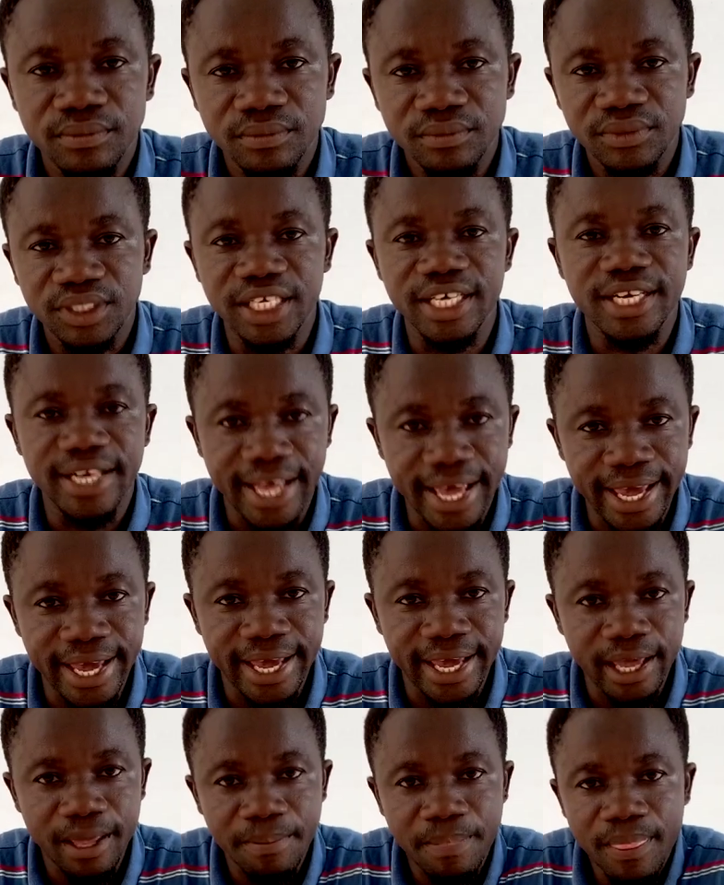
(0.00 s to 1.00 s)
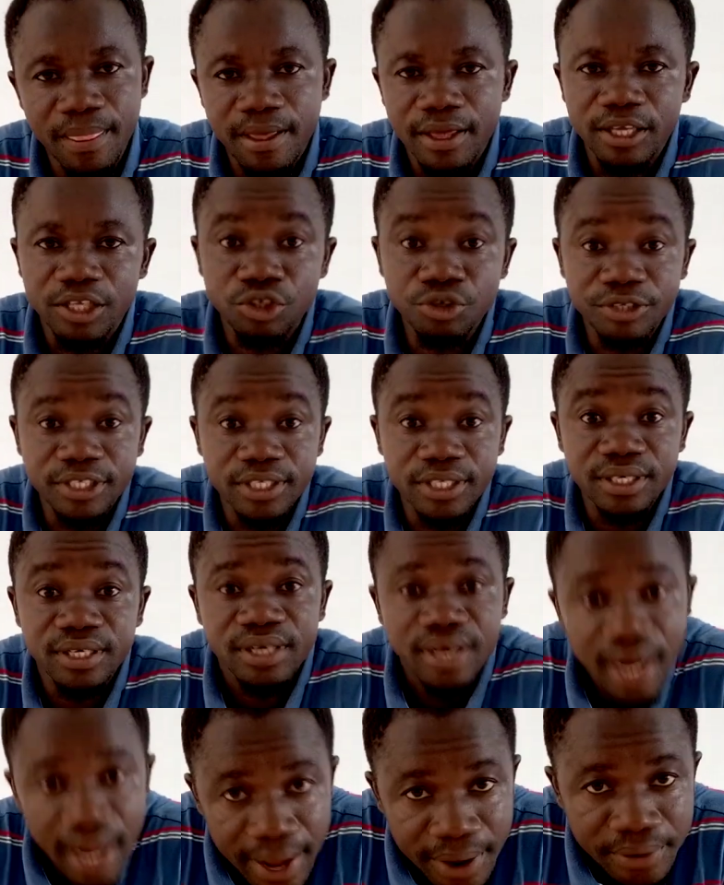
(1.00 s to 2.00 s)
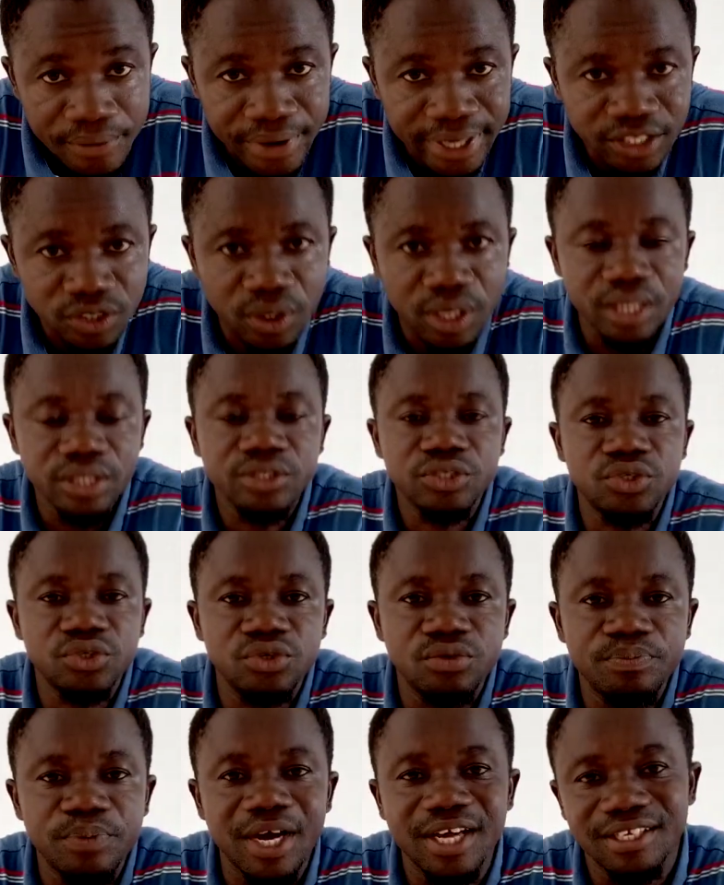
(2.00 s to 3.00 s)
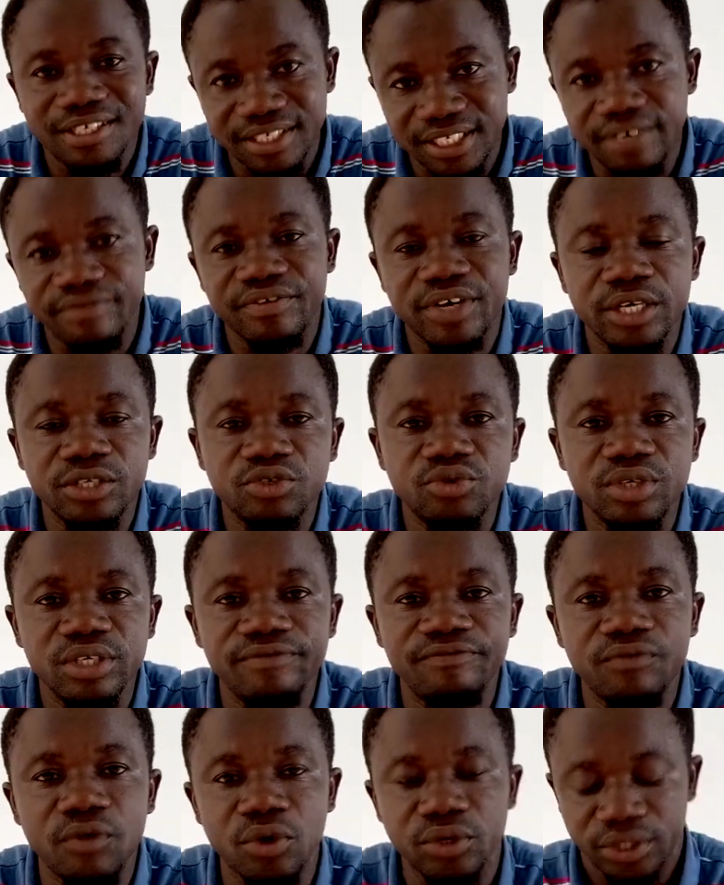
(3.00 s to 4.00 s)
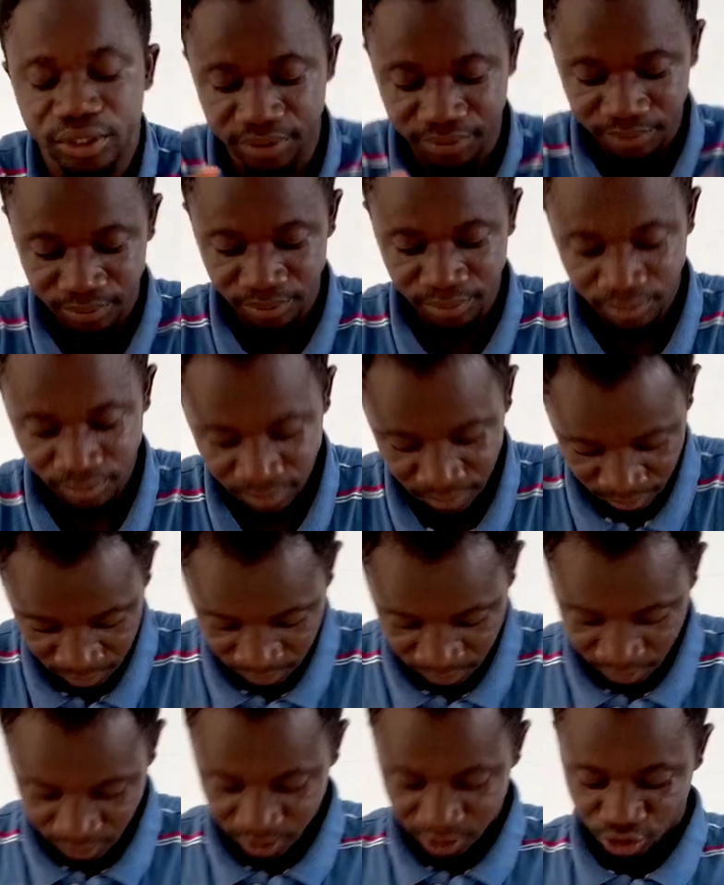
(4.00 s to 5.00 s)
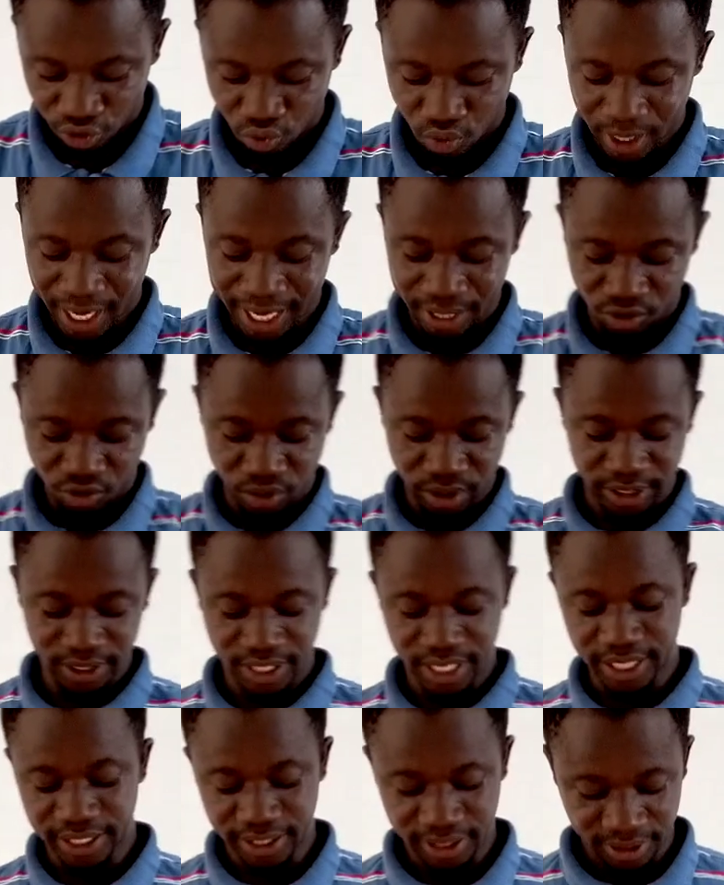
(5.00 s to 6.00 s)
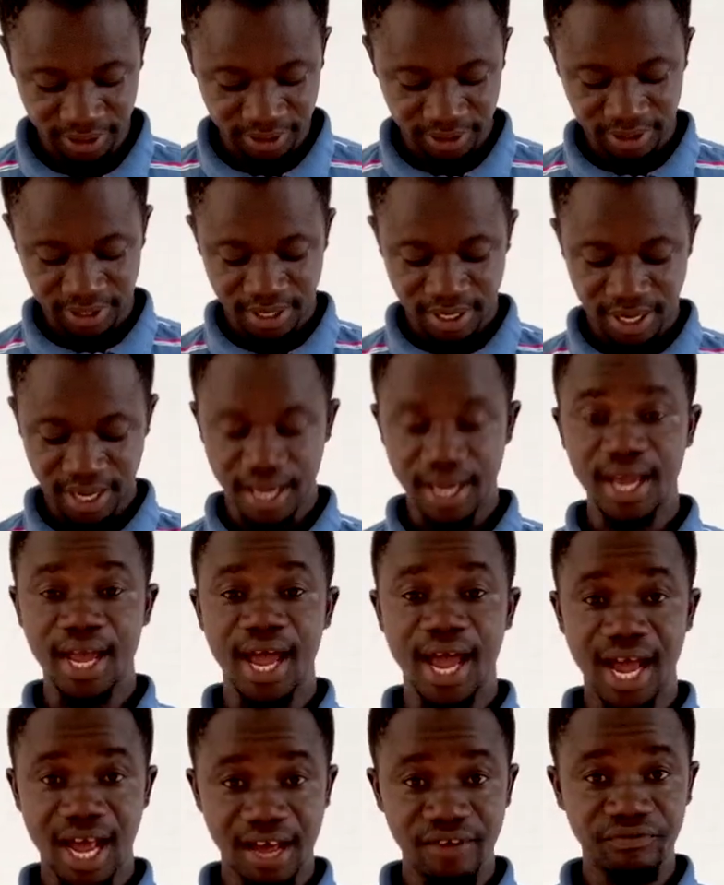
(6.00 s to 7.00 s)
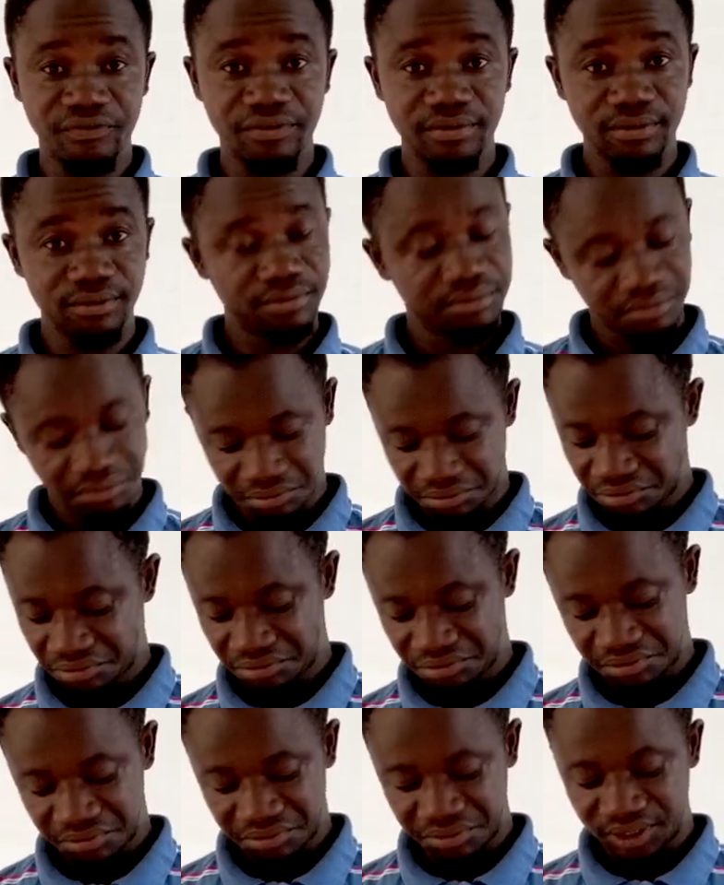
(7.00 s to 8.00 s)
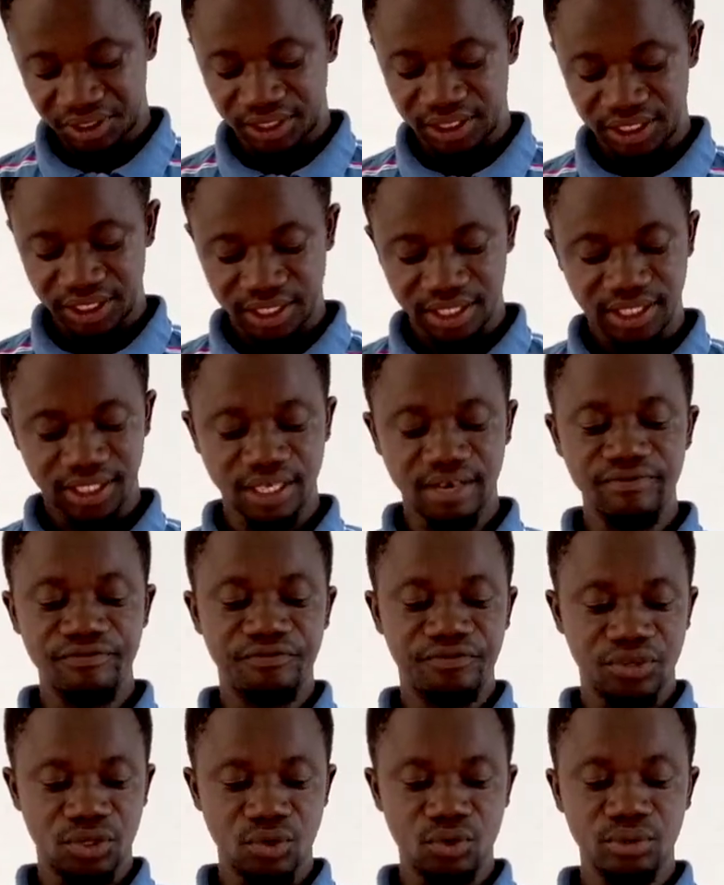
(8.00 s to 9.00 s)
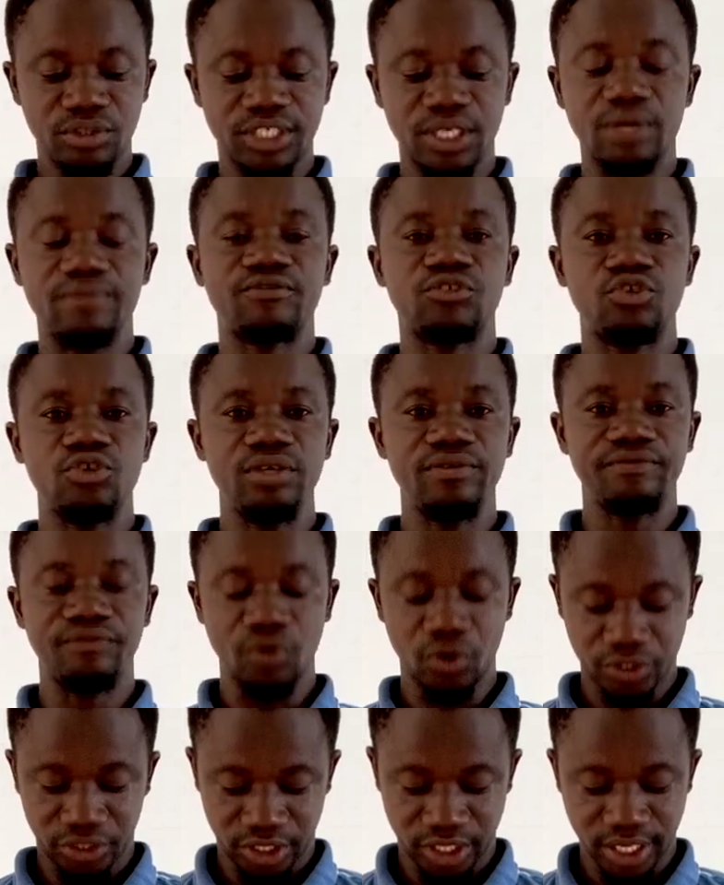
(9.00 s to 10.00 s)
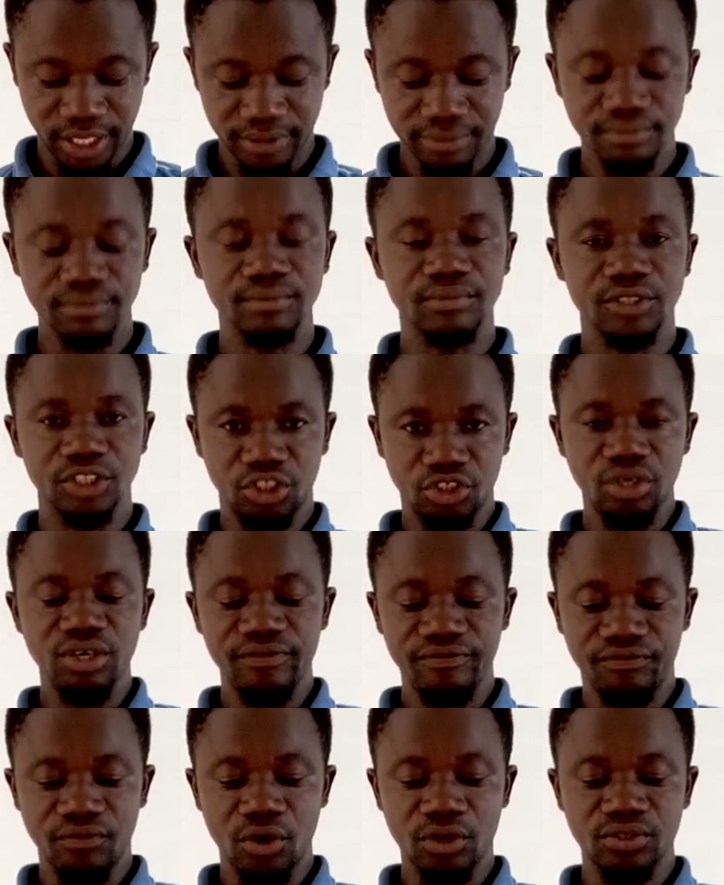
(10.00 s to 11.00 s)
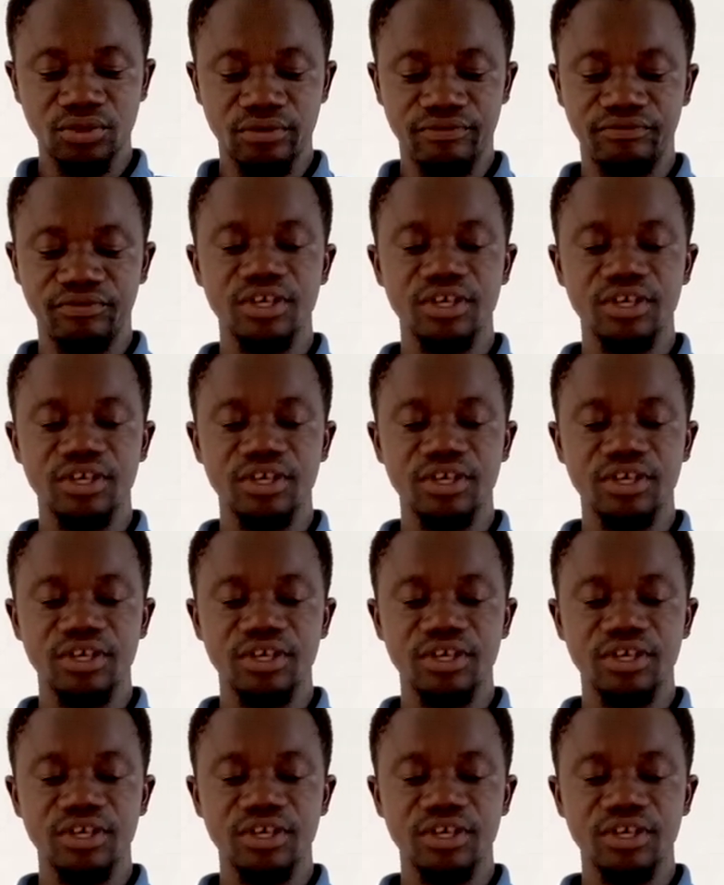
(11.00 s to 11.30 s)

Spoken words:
in air using resonance tube and several tuning forks. So what I do is that I have some few set of tuning forks here, tuning forks of